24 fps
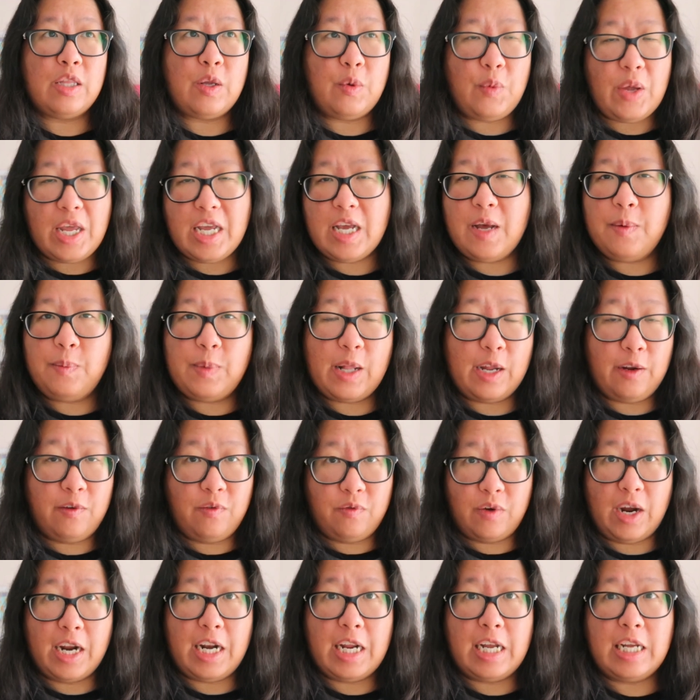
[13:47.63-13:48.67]
The week of
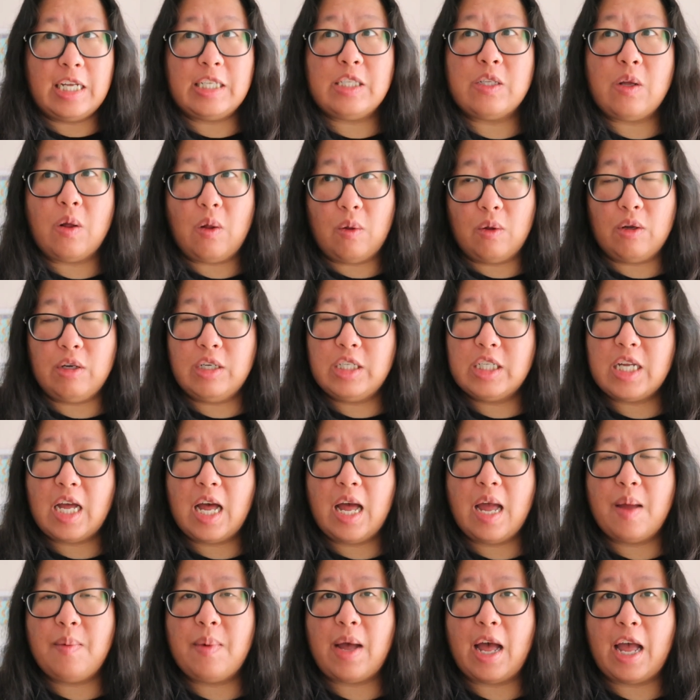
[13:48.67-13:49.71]
Black Friday is the only
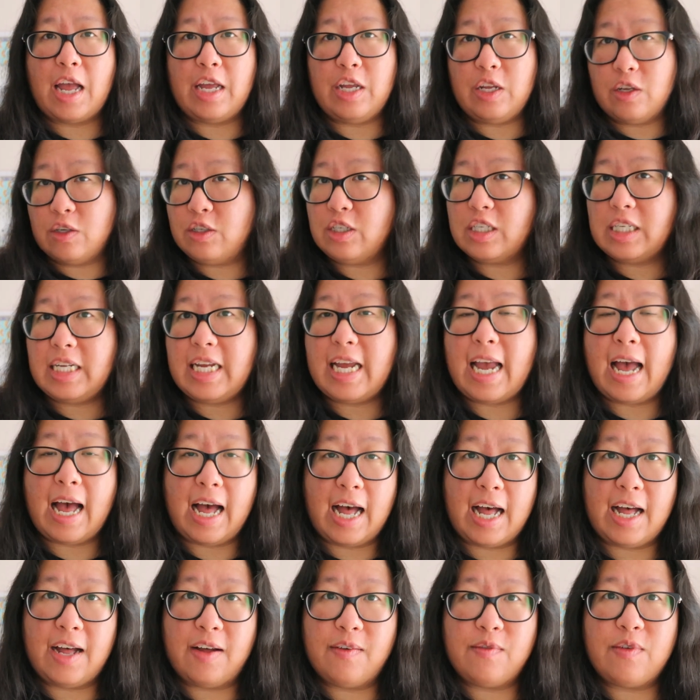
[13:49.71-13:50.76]
time I usually
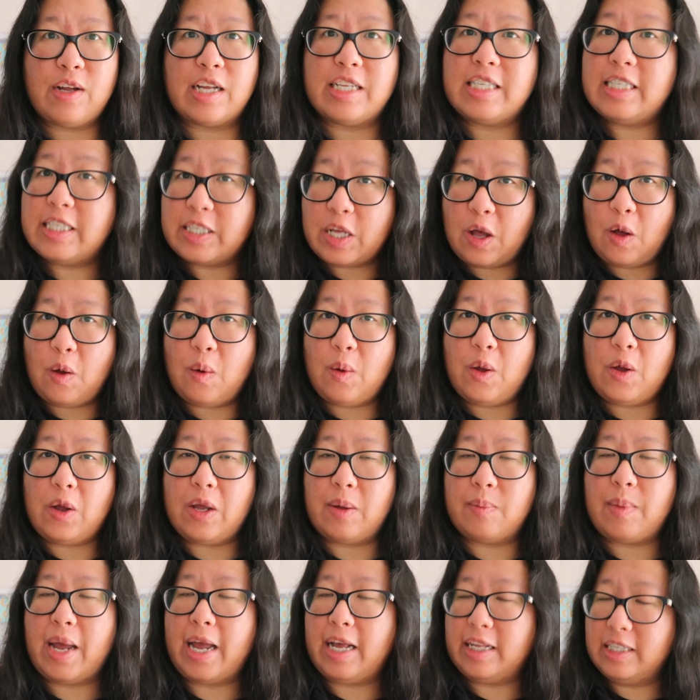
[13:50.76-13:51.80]
have a sale
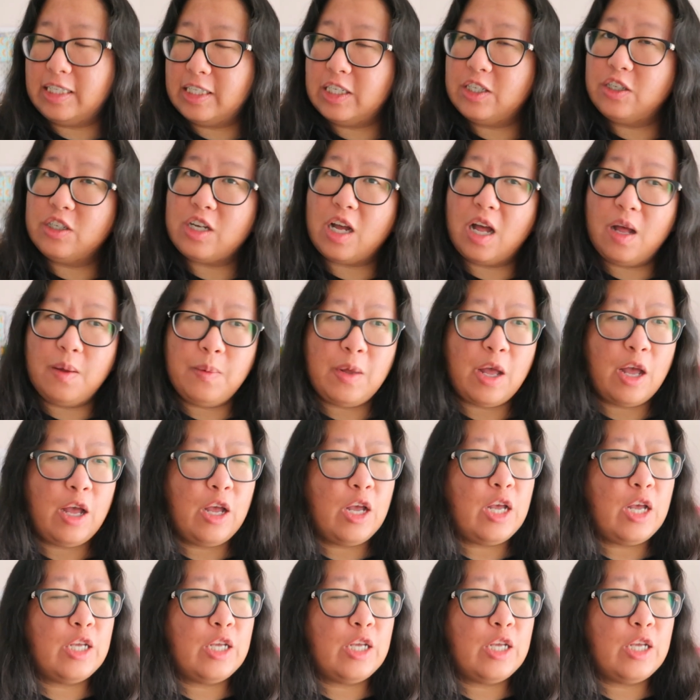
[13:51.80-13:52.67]
in my Etsy shop.